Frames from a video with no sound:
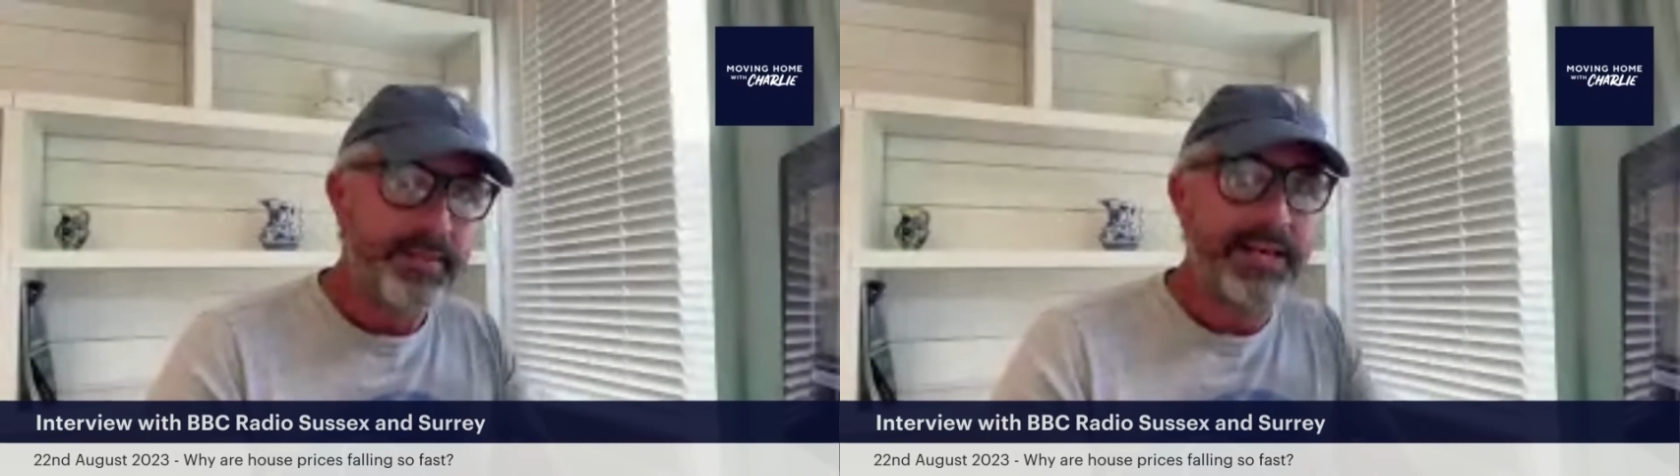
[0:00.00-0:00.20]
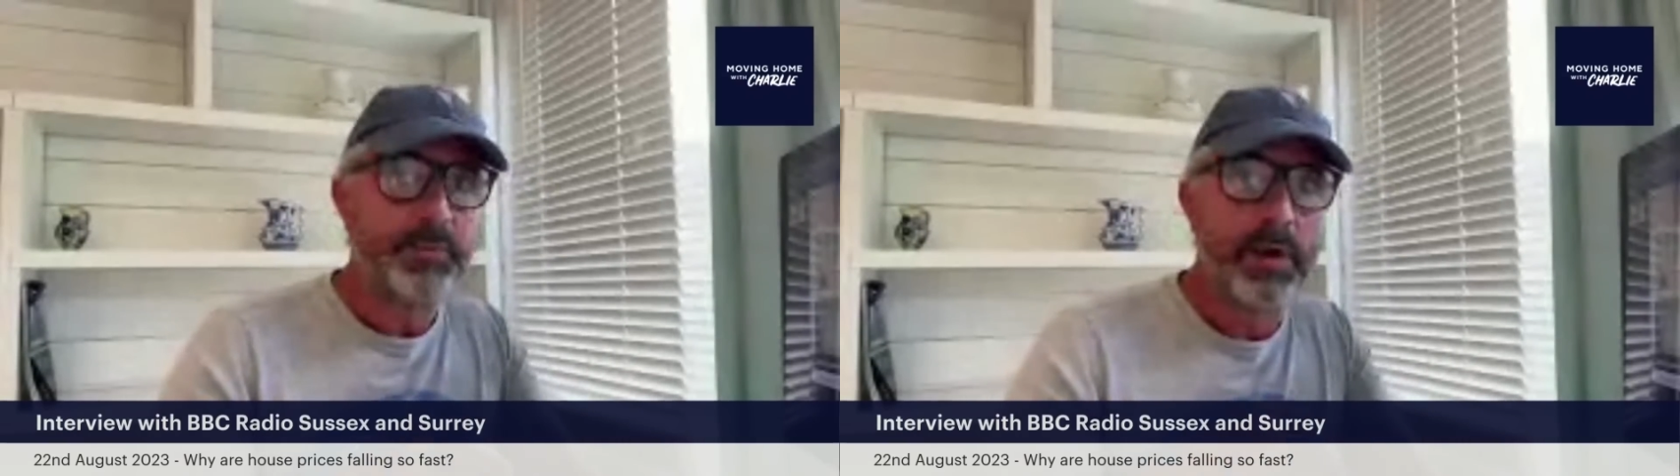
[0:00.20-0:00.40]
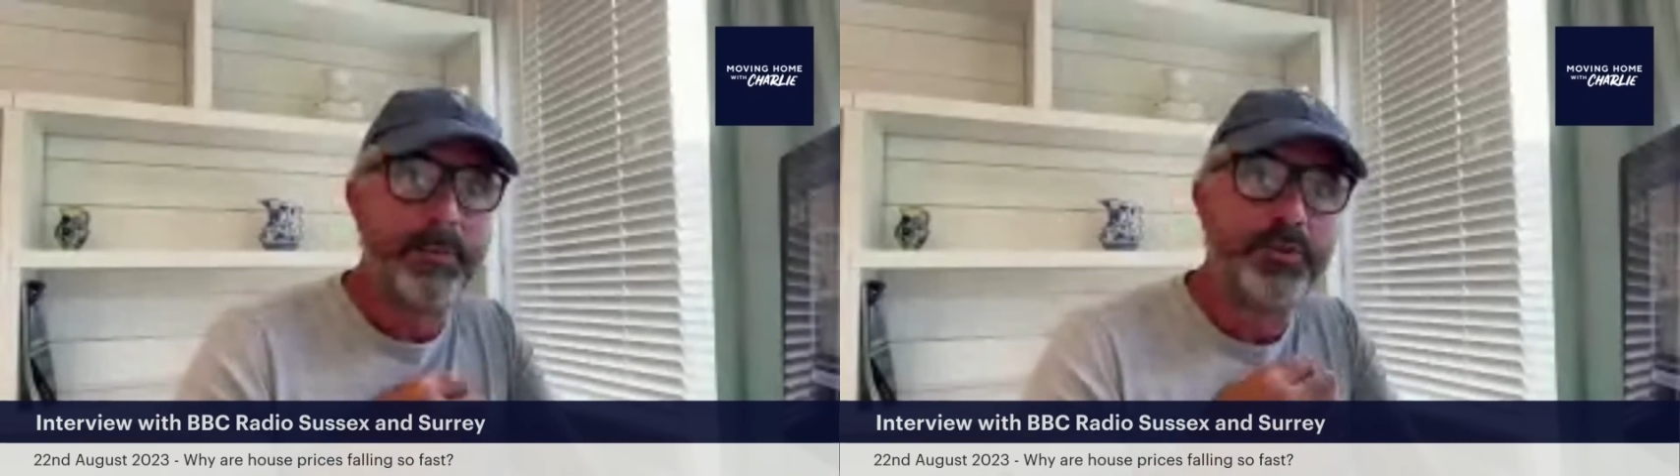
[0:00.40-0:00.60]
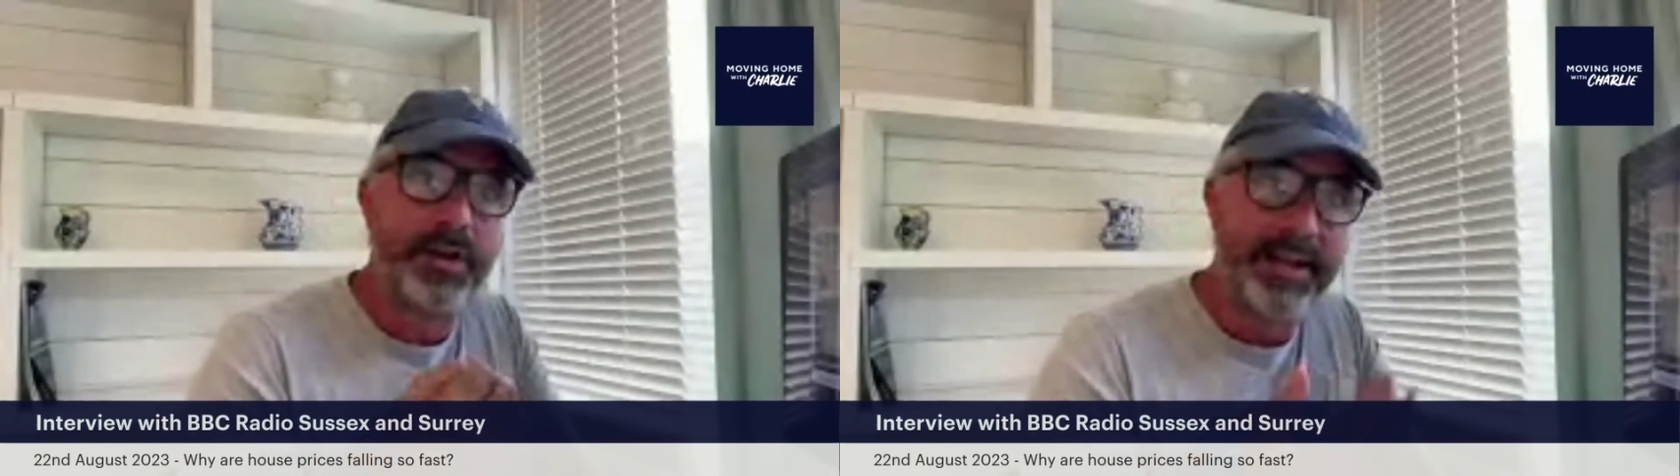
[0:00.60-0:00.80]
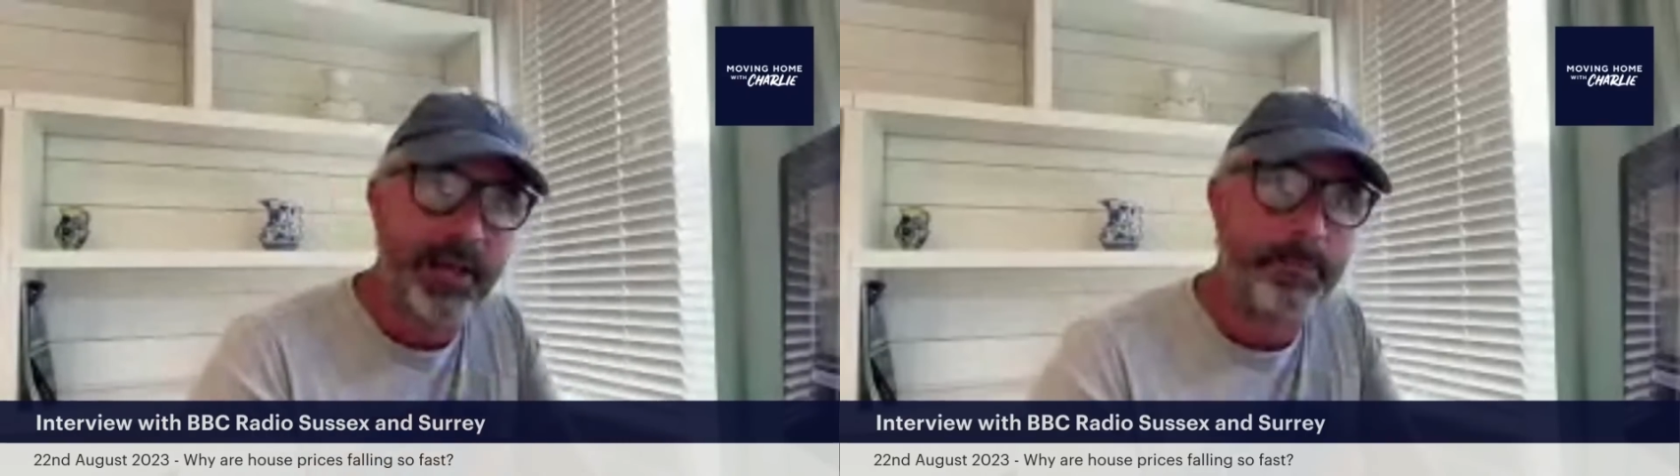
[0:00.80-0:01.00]
That's what I'm
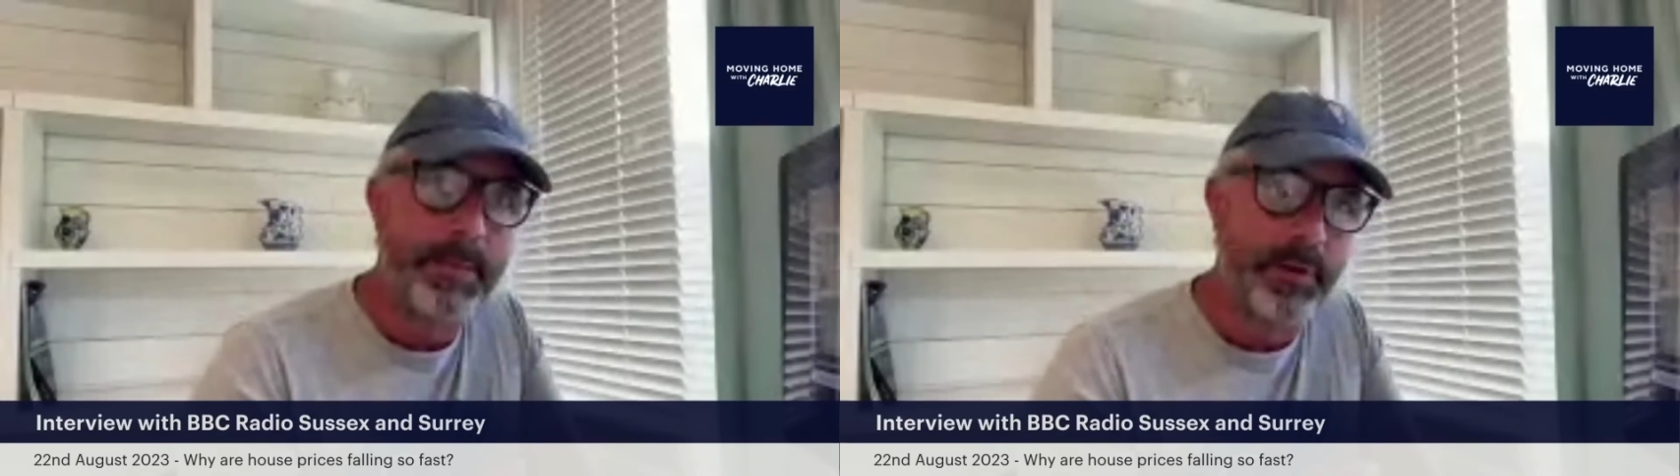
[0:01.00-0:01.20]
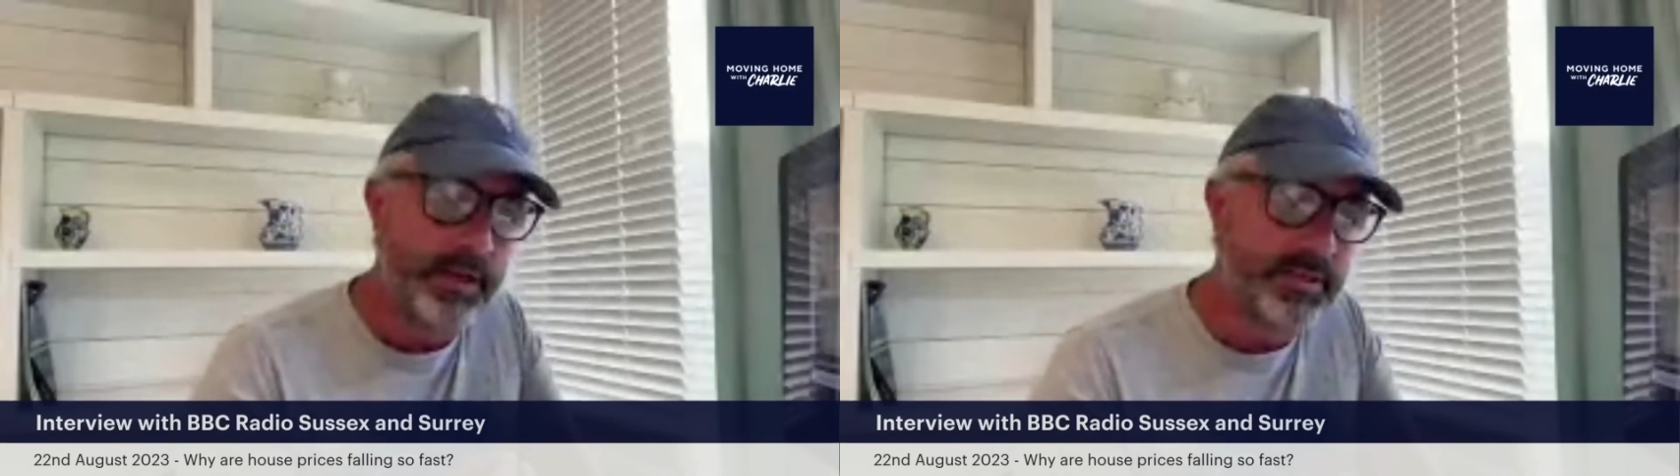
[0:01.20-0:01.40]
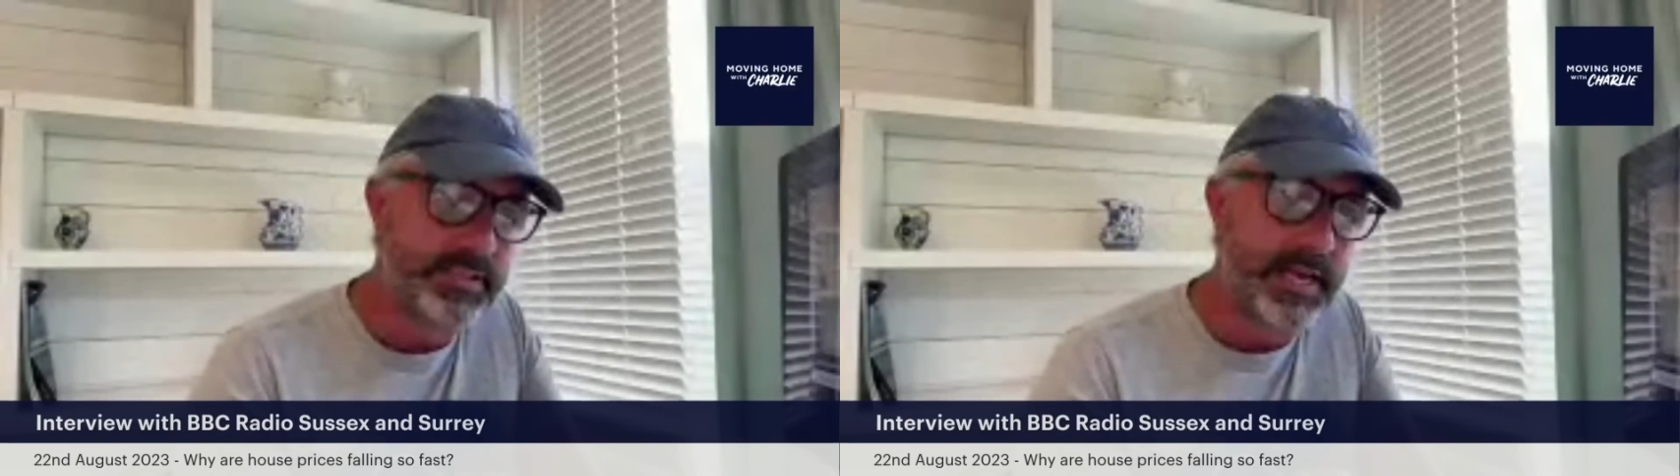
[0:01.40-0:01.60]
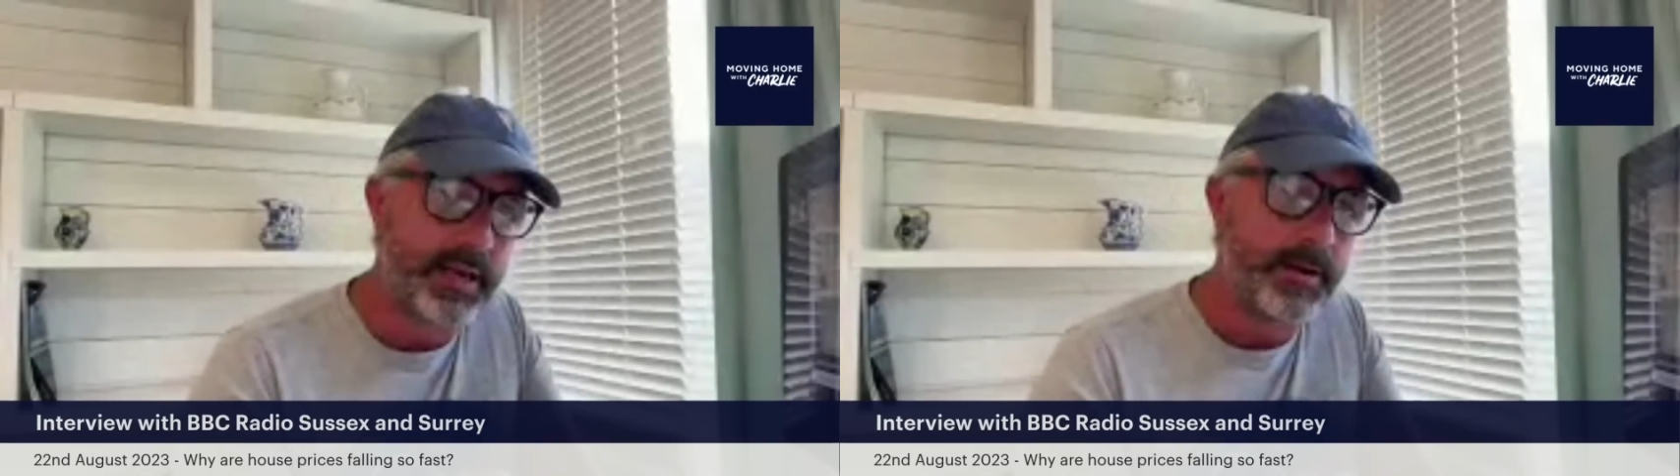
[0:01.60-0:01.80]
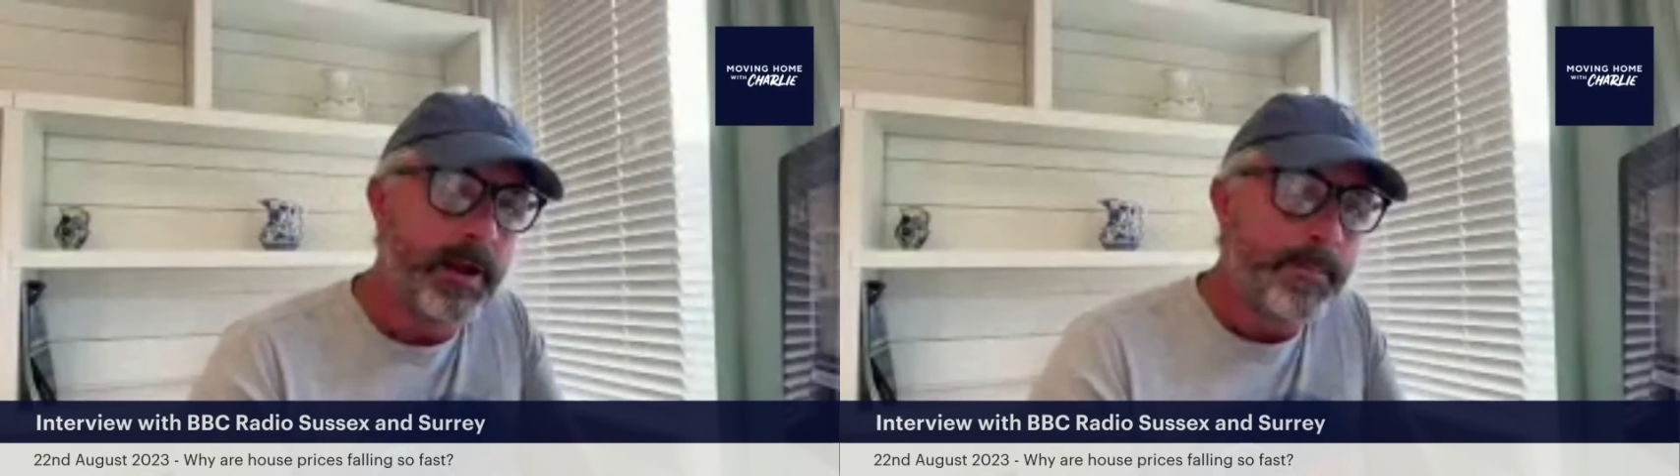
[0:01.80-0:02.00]
trying to help people
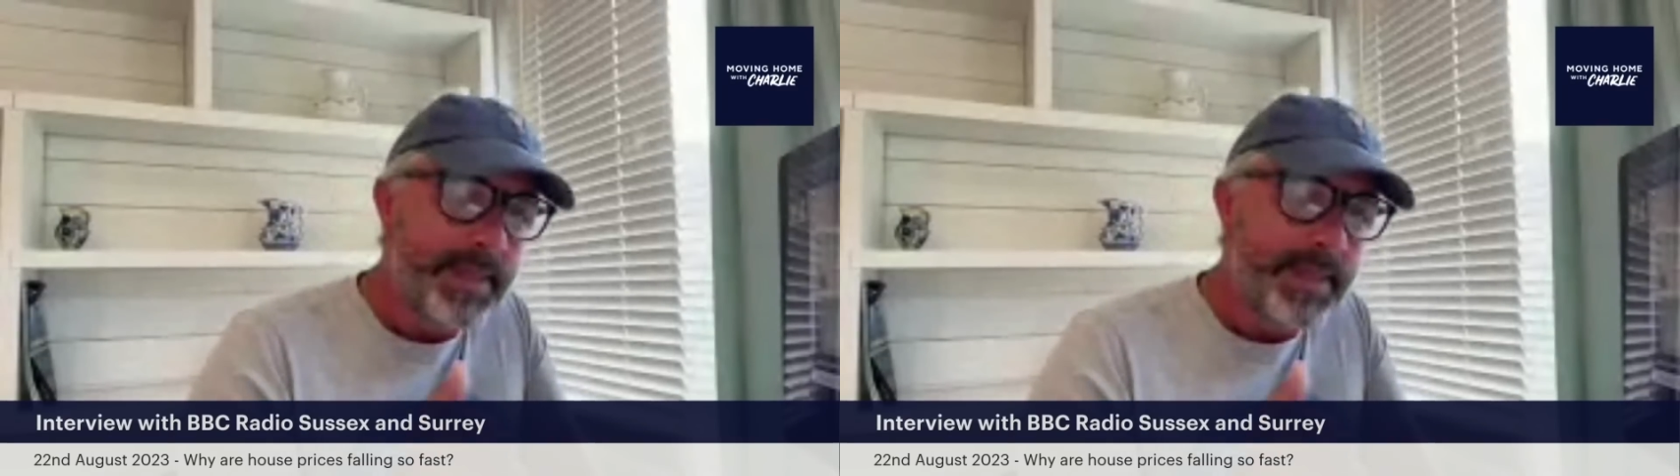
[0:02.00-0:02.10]
understand.